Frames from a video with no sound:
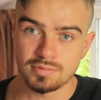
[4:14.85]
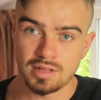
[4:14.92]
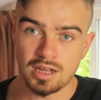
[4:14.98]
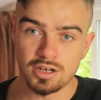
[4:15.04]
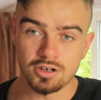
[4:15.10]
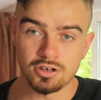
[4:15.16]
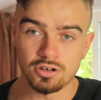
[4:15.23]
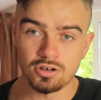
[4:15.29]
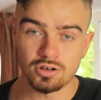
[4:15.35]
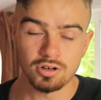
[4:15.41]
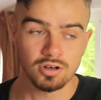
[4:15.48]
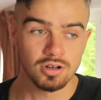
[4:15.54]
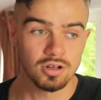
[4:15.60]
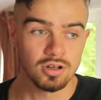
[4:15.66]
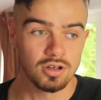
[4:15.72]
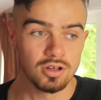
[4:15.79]
and you're
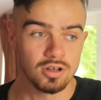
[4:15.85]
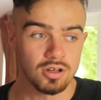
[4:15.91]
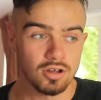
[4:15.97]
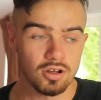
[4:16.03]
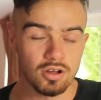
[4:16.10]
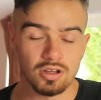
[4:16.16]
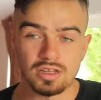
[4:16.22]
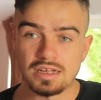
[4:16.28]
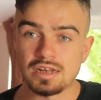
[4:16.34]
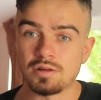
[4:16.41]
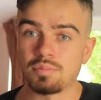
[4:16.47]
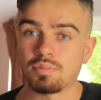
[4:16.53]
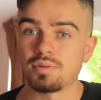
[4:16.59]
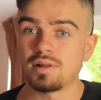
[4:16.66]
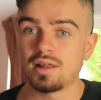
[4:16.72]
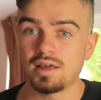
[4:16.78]
in a
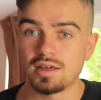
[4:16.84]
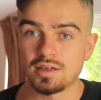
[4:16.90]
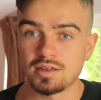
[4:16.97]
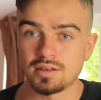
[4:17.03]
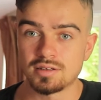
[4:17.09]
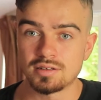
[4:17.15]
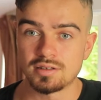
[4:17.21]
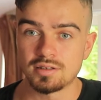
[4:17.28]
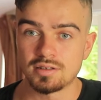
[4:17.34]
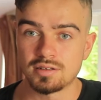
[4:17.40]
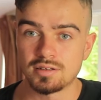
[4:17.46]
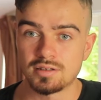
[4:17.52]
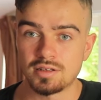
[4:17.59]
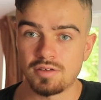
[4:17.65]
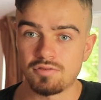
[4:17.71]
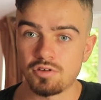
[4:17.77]
play,
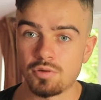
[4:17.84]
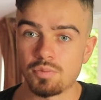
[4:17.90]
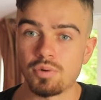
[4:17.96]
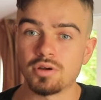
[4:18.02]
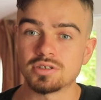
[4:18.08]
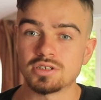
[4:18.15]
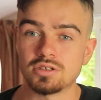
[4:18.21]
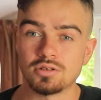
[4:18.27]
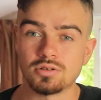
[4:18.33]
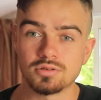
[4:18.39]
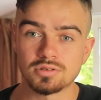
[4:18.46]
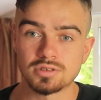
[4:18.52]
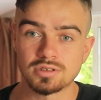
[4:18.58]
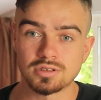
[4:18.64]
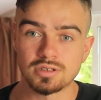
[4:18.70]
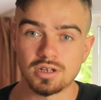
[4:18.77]
if you're a person who
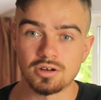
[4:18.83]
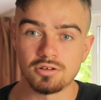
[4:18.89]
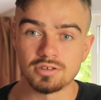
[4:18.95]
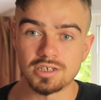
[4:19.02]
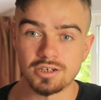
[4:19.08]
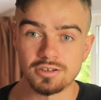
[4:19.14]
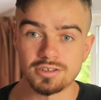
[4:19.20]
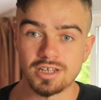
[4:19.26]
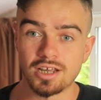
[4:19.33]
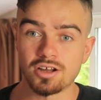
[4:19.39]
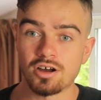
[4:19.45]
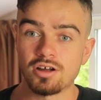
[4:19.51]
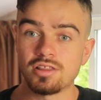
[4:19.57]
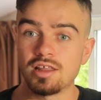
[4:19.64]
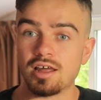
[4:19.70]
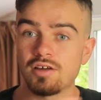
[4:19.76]
stutters and you take
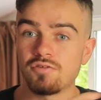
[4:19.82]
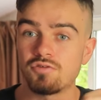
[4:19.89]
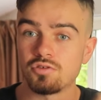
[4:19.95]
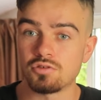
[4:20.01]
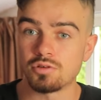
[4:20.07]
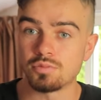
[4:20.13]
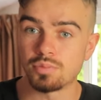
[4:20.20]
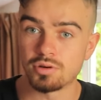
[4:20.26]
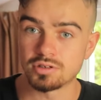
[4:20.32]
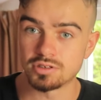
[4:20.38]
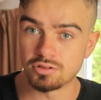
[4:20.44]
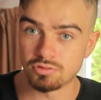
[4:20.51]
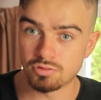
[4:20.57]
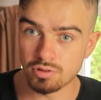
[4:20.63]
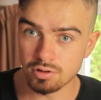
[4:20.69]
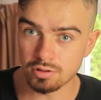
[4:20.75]
on that fluent
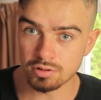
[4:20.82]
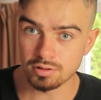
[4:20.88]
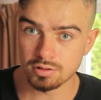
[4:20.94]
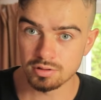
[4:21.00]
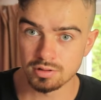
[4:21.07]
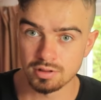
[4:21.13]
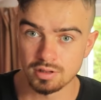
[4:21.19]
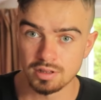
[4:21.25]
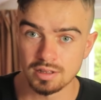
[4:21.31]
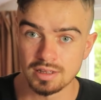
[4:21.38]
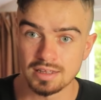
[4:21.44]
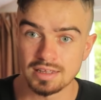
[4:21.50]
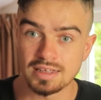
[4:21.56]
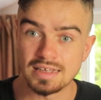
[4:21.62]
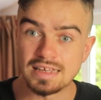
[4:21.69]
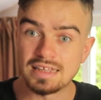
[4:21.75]
person role
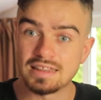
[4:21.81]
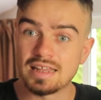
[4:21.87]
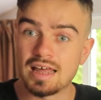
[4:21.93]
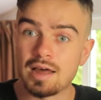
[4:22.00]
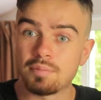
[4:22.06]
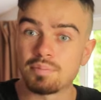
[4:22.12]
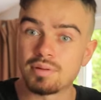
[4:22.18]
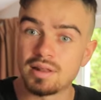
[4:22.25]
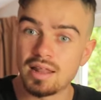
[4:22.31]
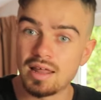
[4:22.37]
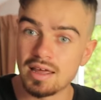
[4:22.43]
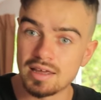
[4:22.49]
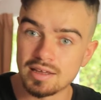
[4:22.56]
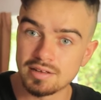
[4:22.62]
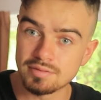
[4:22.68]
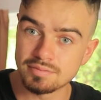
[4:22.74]
in that
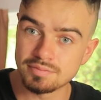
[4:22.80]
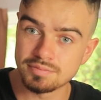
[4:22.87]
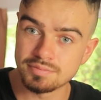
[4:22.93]
play,